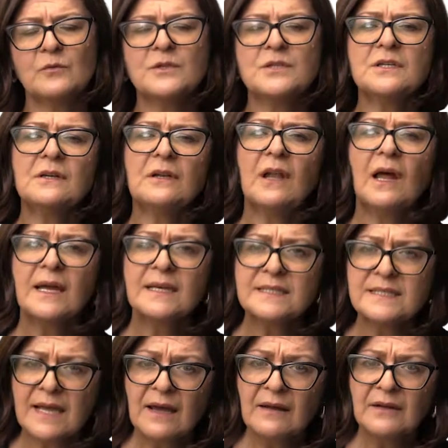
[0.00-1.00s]
Would you lie
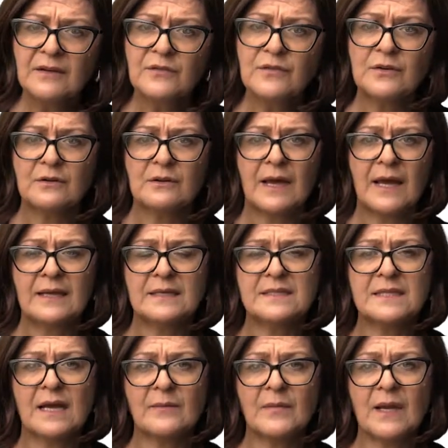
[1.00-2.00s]
down if you had
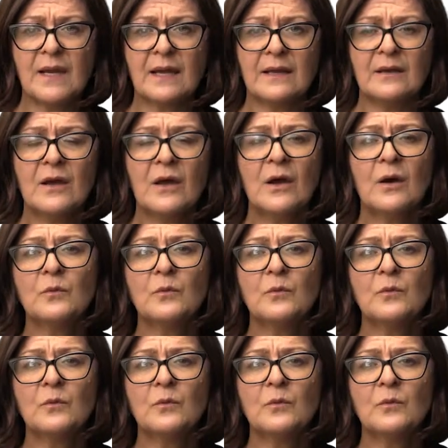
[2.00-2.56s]
tummy ache?